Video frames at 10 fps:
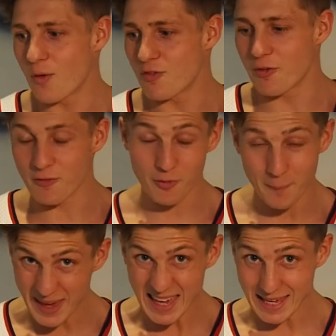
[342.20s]
for
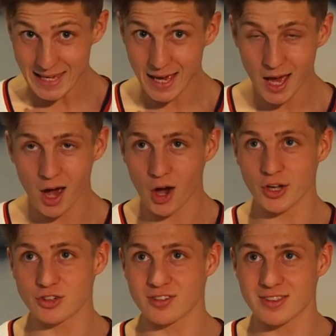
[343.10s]
me, I
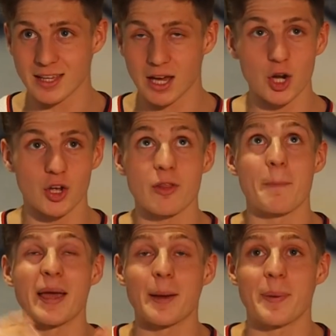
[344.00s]
just think, I look at the
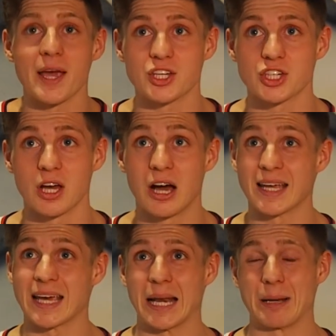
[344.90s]
bigger picture, I
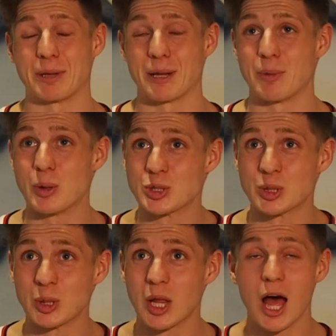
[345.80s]
get a little bit
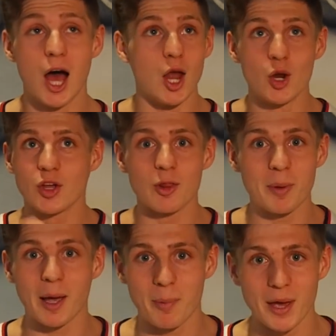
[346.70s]
emotional. I look at the
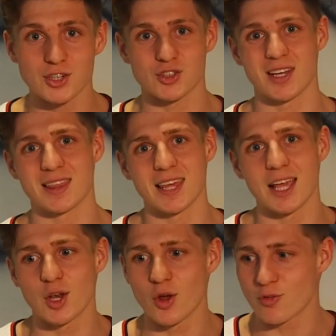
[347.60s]
bigger picture and I
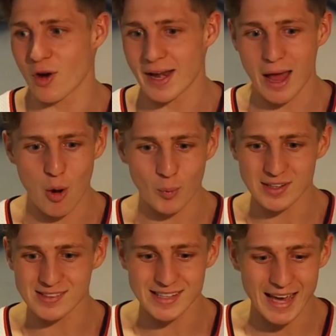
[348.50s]
think, look, right now I wanna
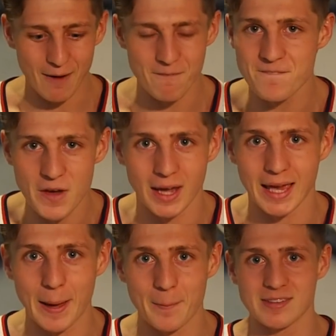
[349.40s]
see how fit I can
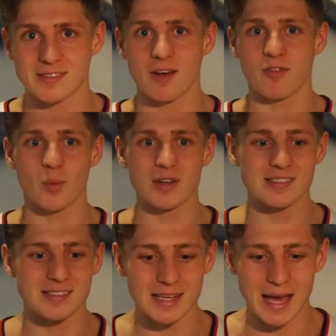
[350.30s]
get myself, I wanna
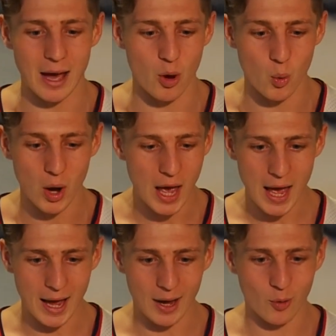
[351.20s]
see how
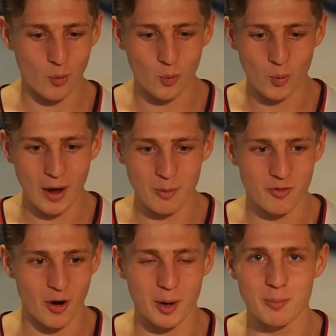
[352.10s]

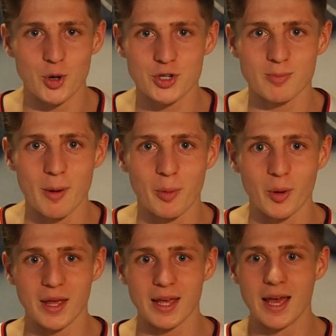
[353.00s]
far I can push my
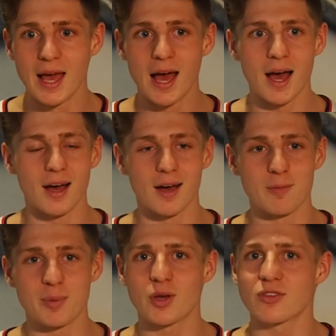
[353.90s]
body.
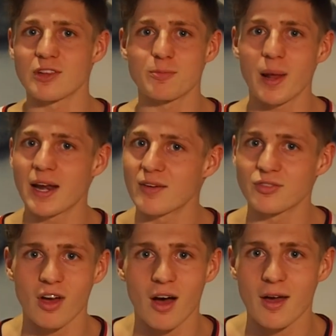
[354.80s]
Because there's plenty of
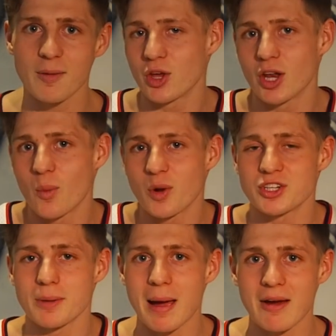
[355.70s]
time, you know, once
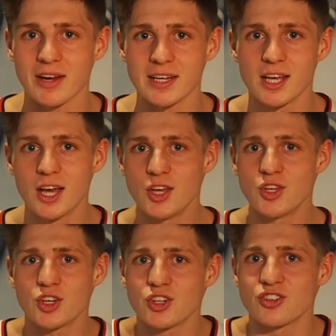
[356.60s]
you're married,
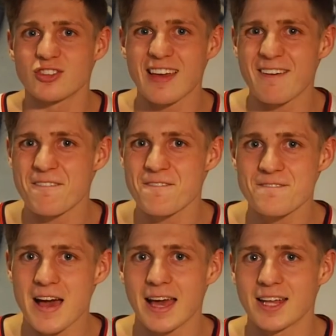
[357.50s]
you can just get
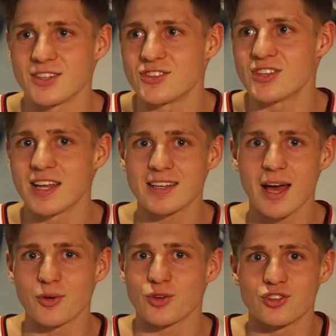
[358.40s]
fat and sit
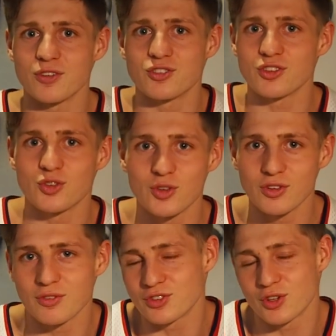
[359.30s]
down because
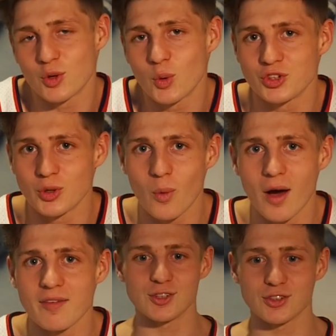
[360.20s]
you've secured your
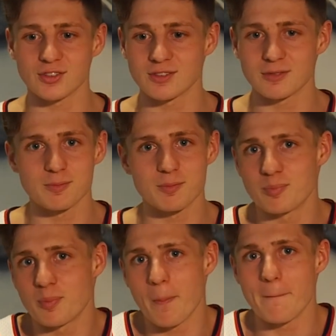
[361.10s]
wife. Just
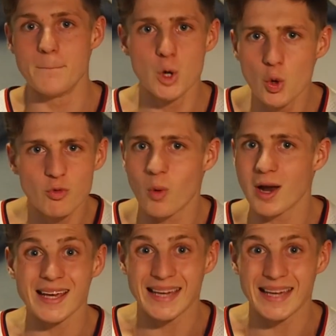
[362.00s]
move while you